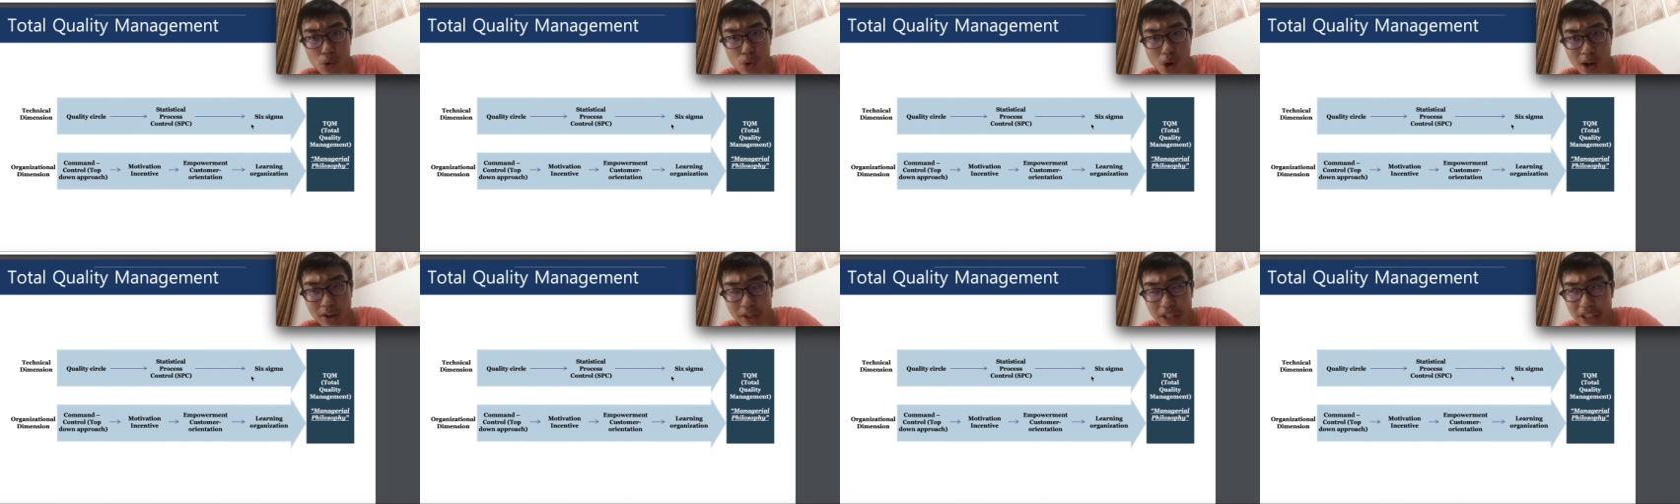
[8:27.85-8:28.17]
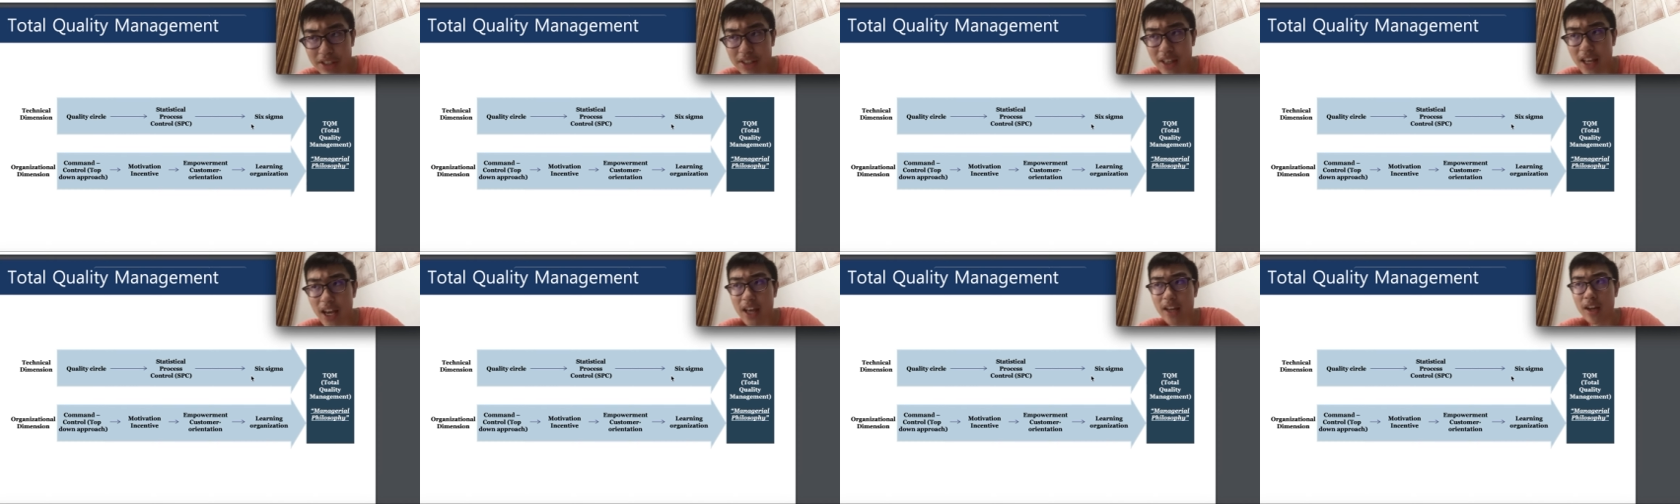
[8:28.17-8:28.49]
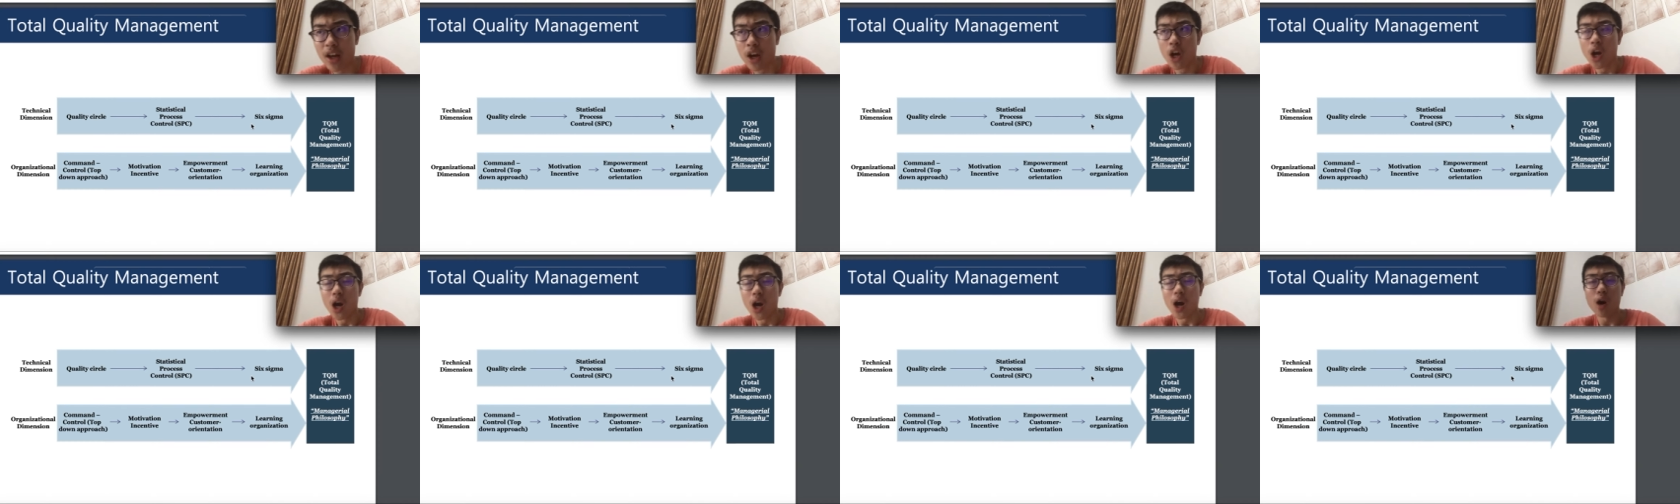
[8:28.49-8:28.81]
understand
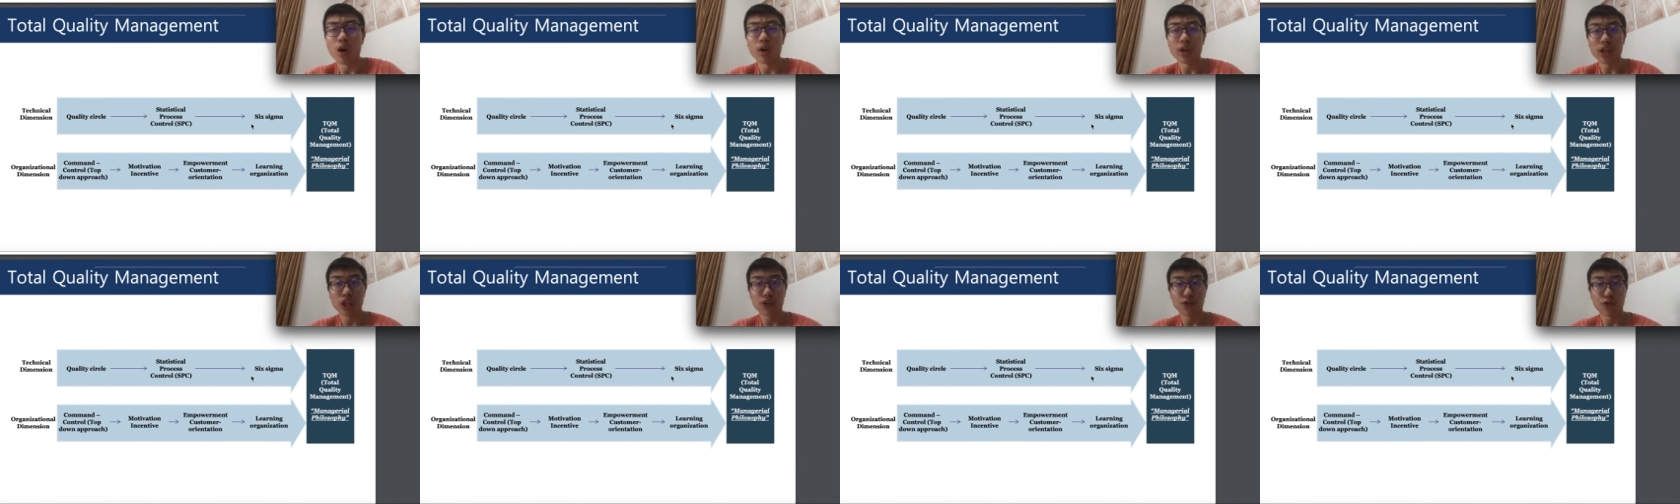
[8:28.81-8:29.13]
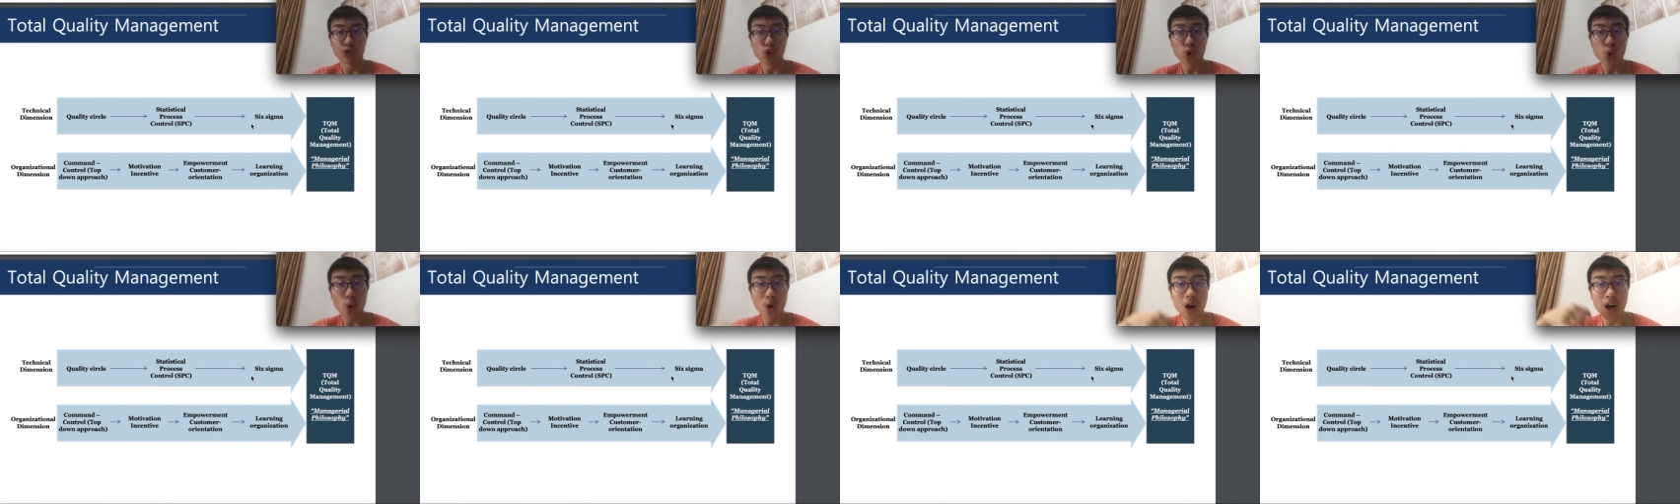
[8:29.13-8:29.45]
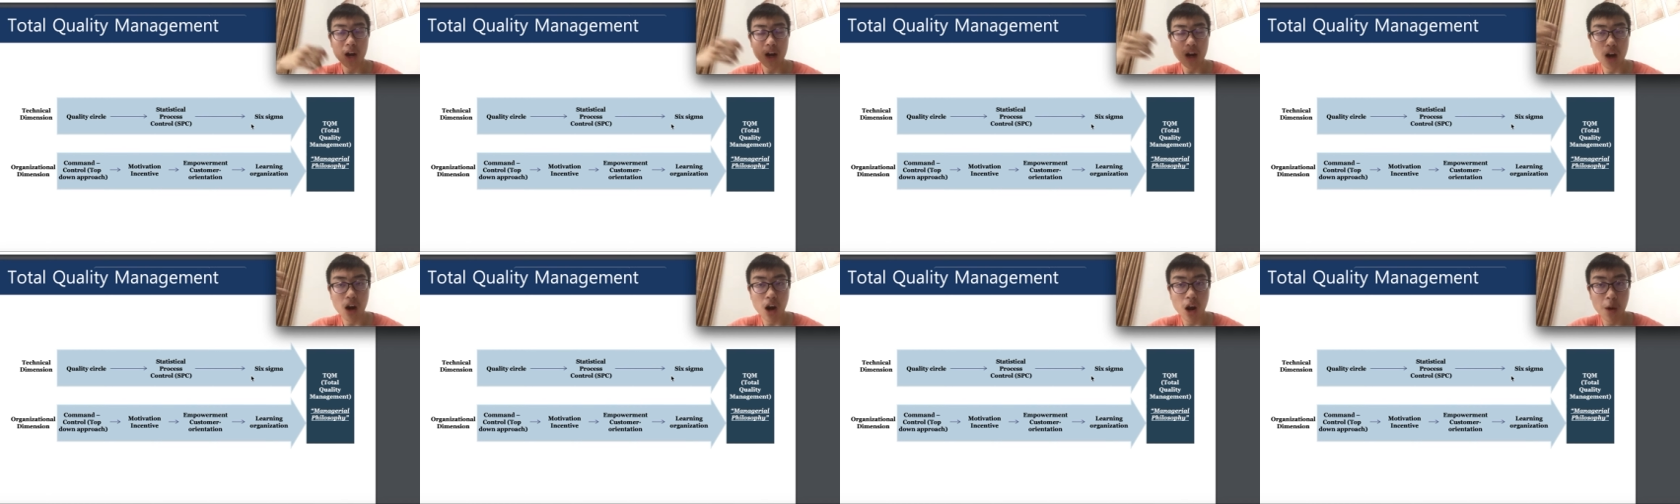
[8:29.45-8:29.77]
or if you
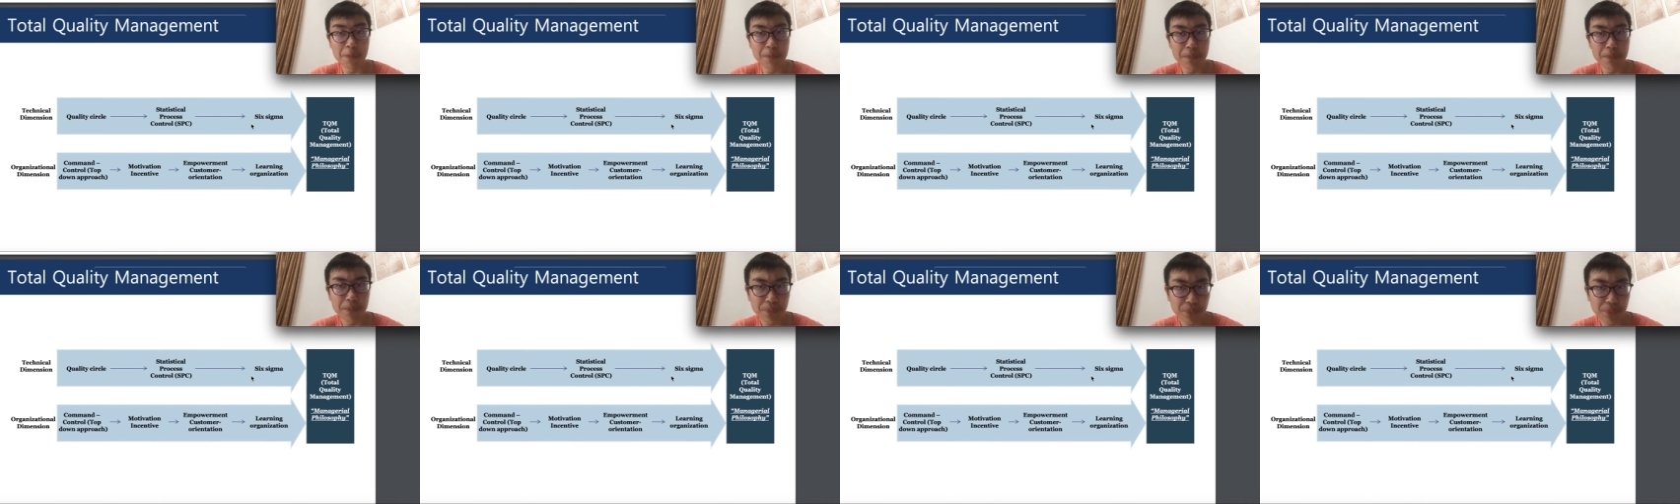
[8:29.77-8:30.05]
are um,